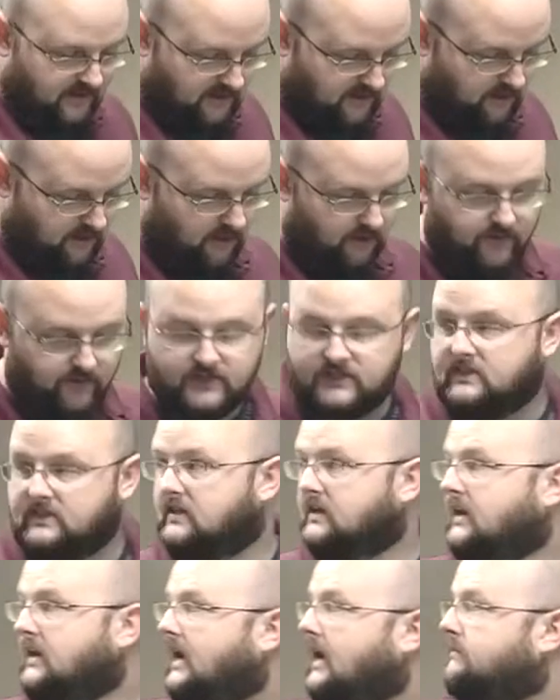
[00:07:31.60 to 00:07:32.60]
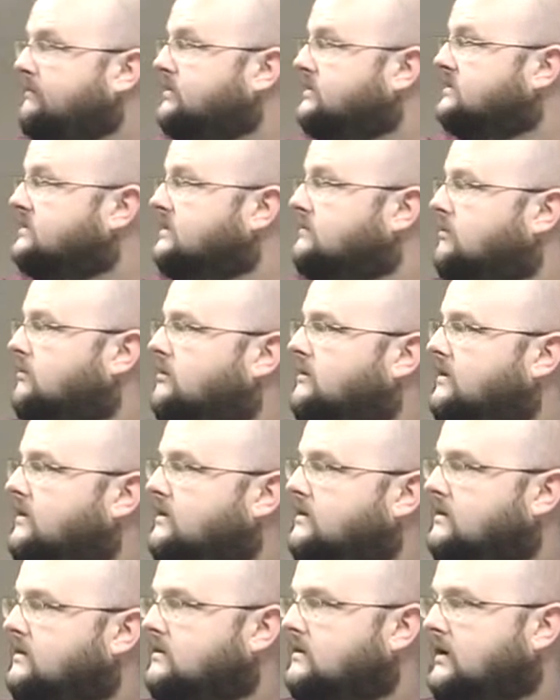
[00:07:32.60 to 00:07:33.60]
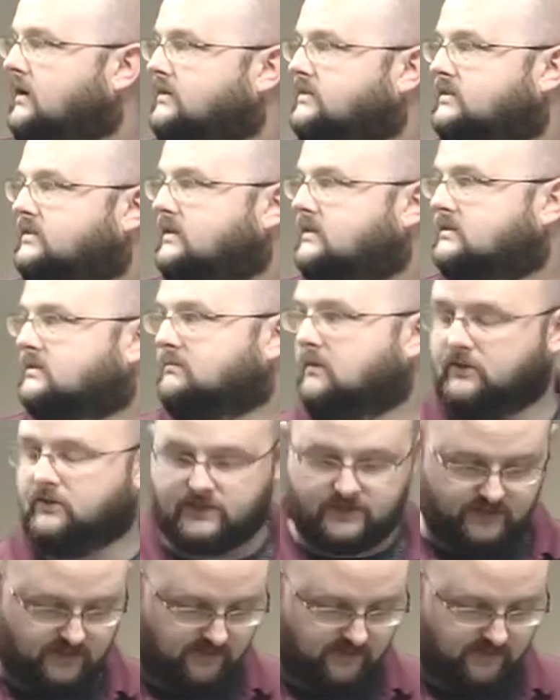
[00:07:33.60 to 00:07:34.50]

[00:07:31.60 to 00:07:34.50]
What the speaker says: you always see it happens in the morning. God sends Moses